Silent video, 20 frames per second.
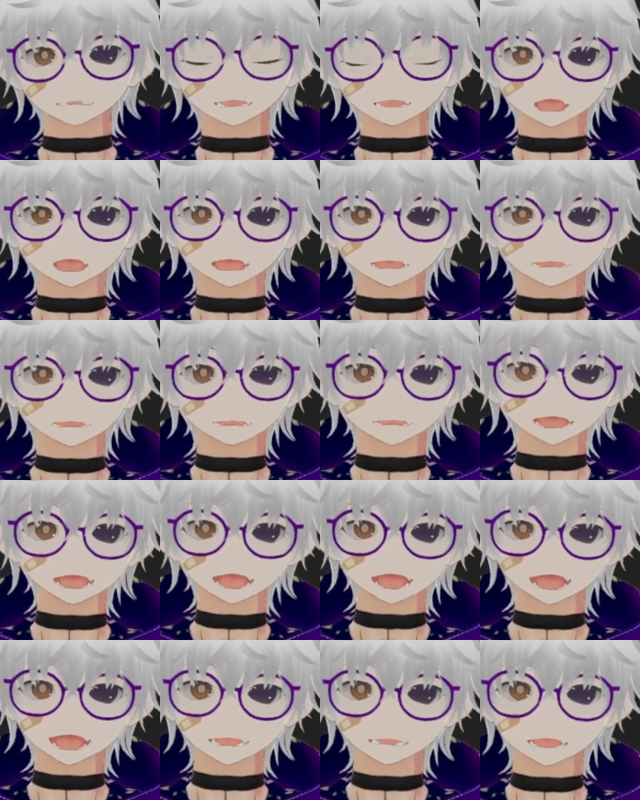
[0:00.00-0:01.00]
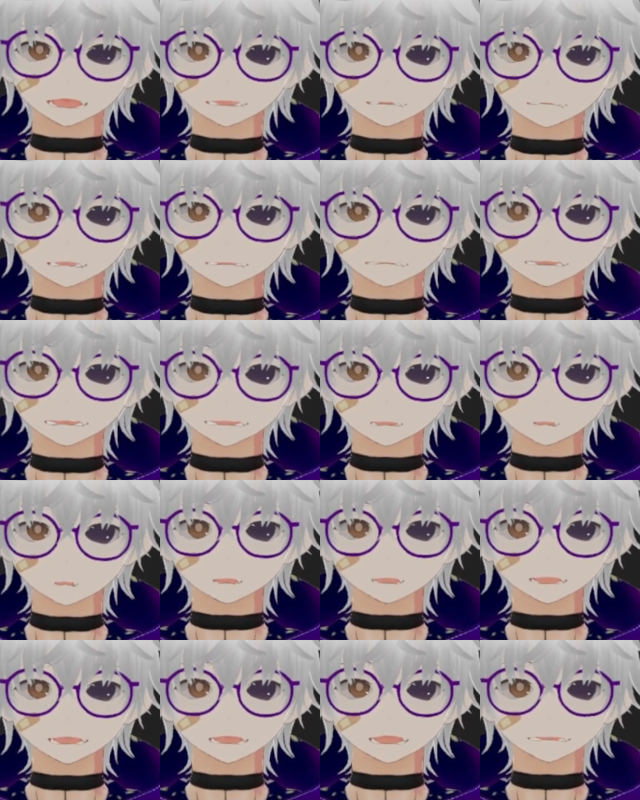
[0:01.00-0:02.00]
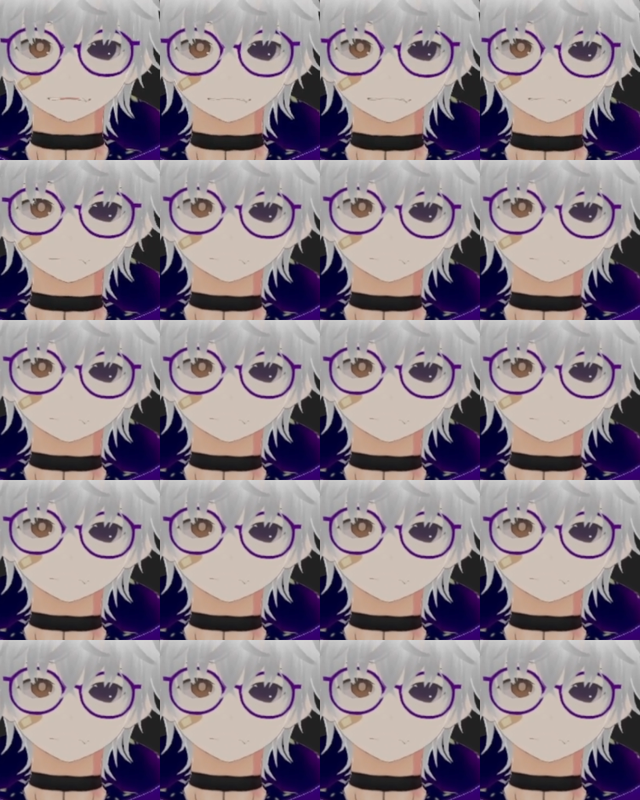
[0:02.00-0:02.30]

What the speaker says: griminess to it.